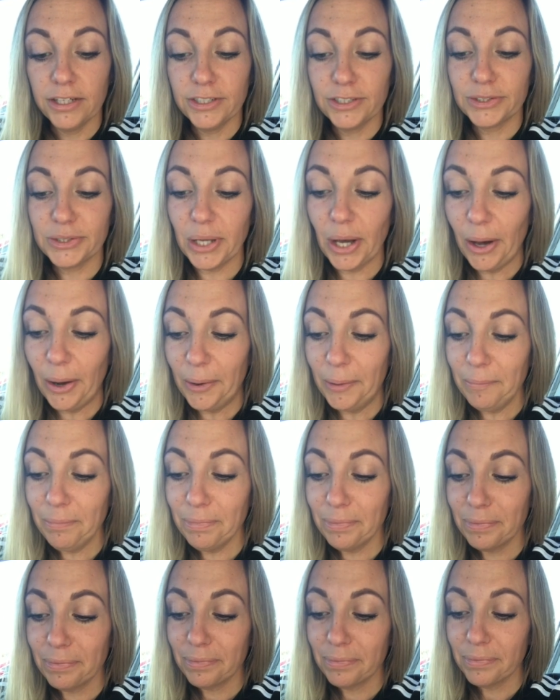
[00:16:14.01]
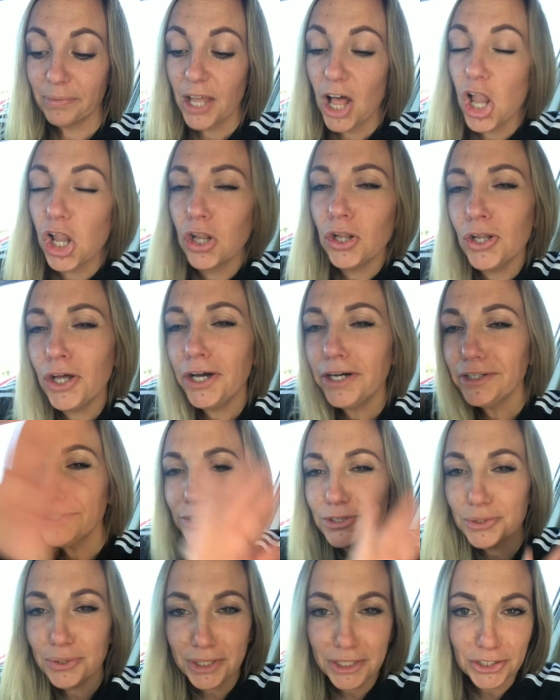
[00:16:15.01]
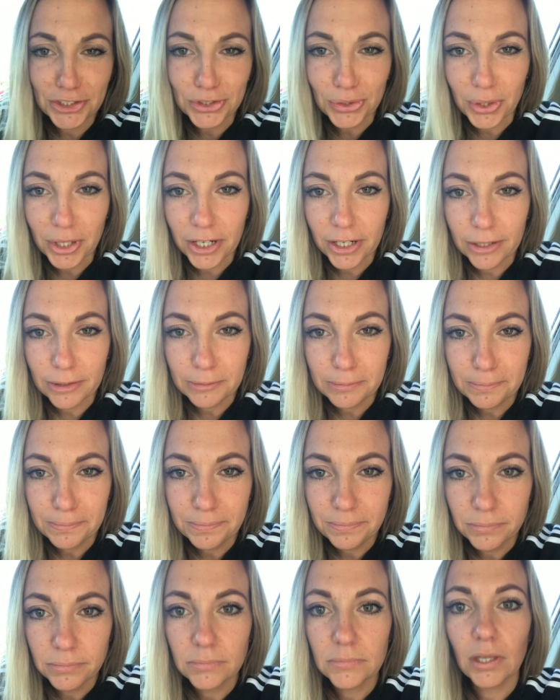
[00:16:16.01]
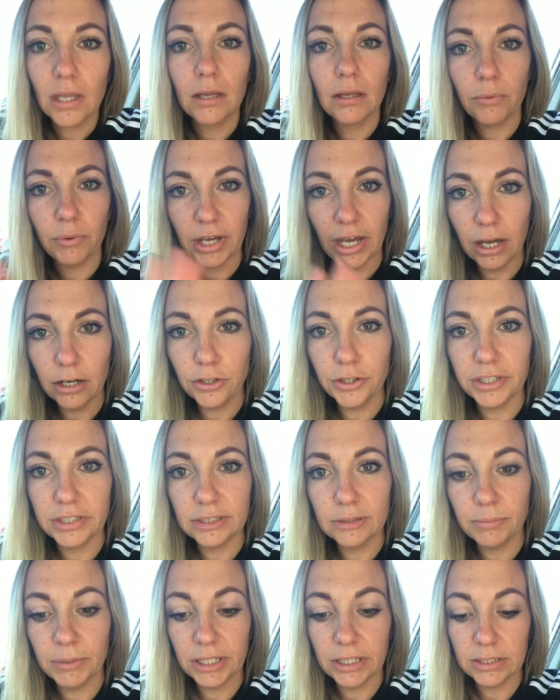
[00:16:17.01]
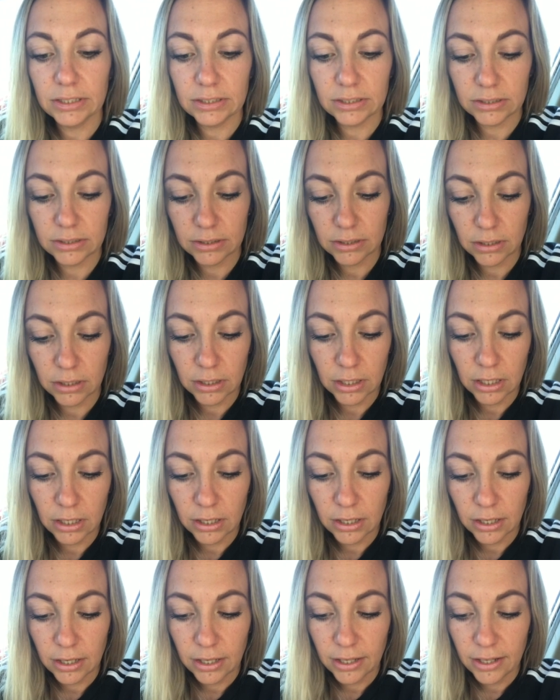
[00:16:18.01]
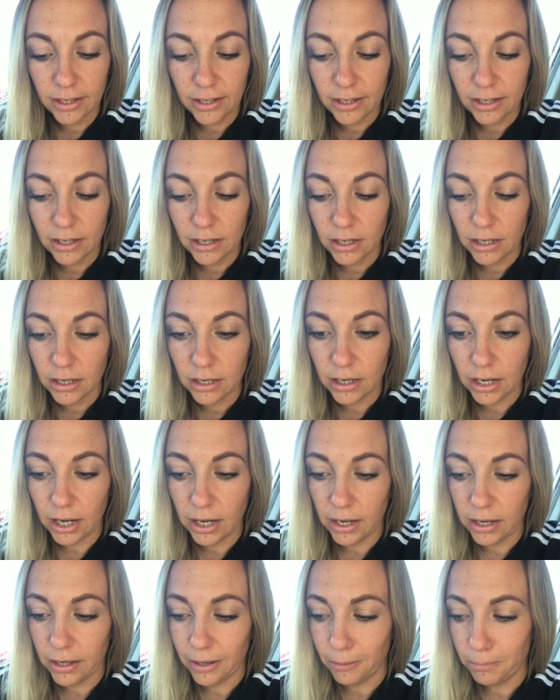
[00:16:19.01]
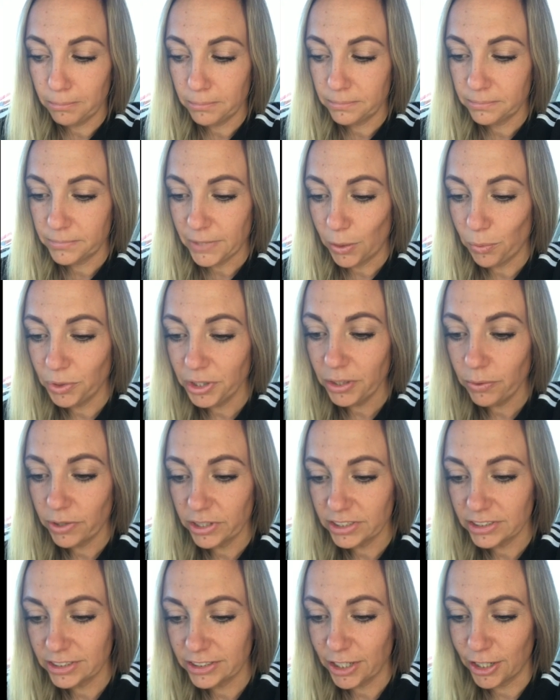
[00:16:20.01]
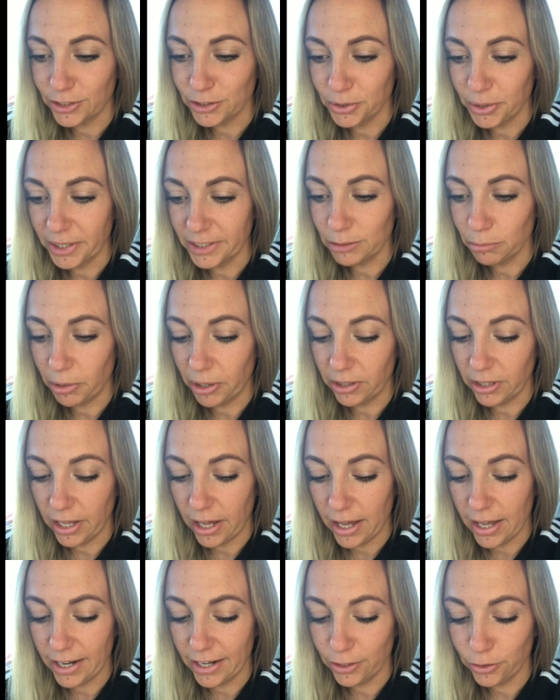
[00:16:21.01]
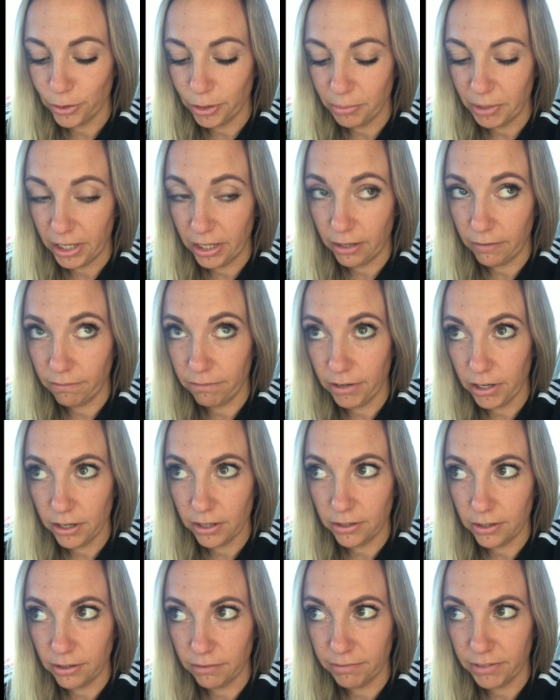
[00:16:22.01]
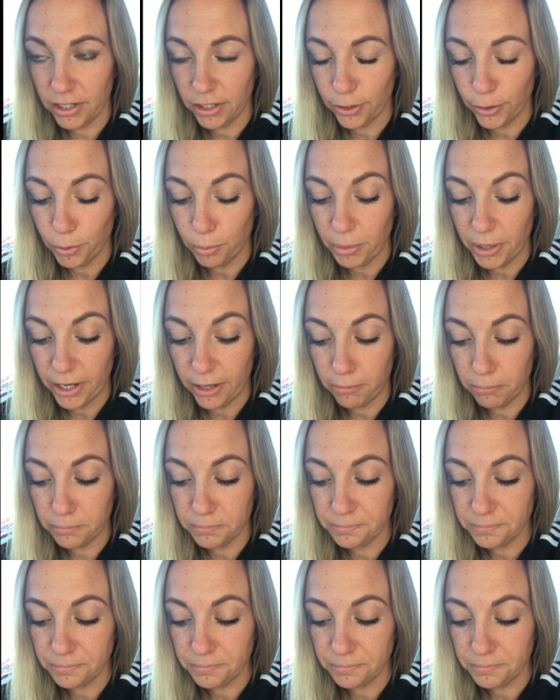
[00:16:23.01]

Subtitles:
So, long story short, we had Christmas. I really wanted to talk to you guys about that, and I know I'm making a very long video, but